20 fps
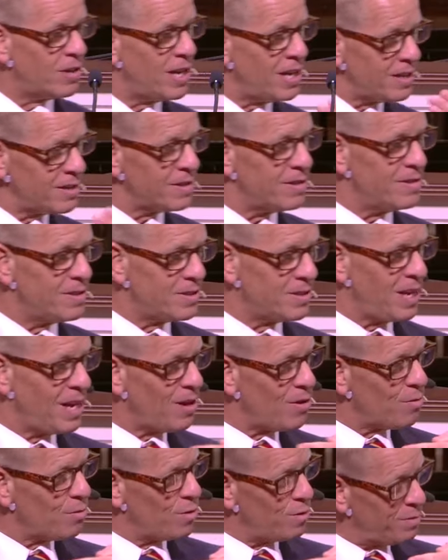can't say
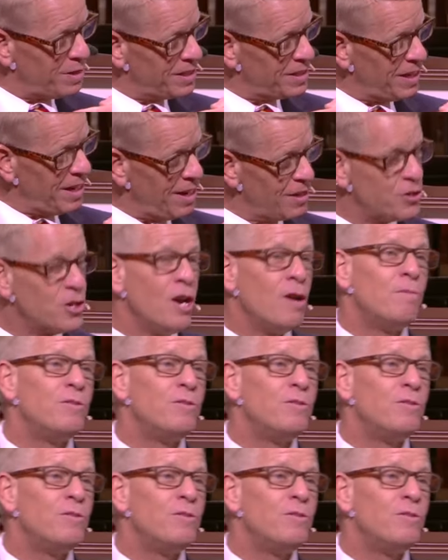a woman's age,